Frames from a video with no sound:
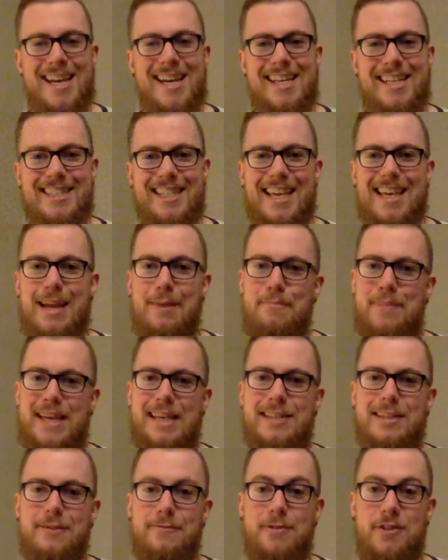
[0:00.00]
is like a
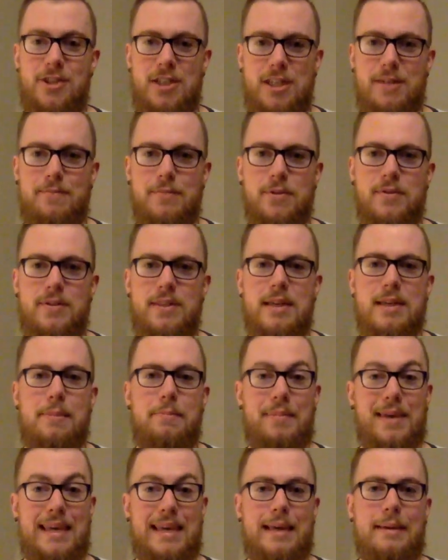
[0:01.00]
piece of sheet music
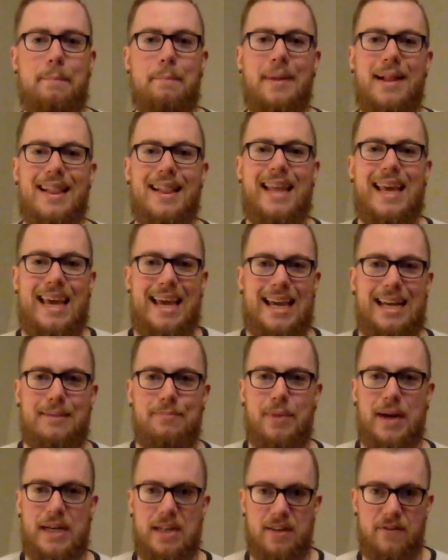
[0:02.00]
being played
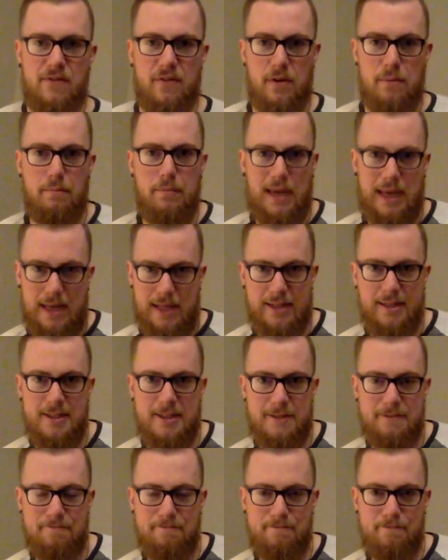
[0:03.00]
by different
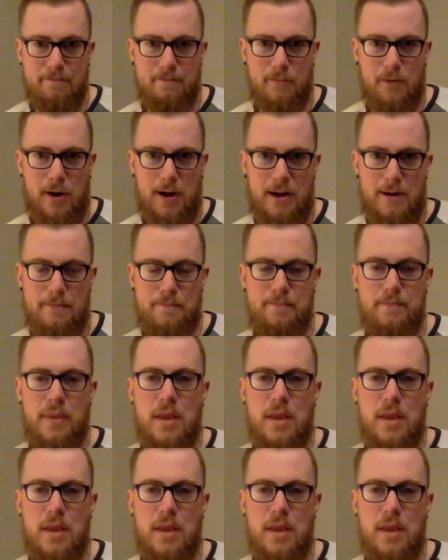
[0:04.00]
bands, right?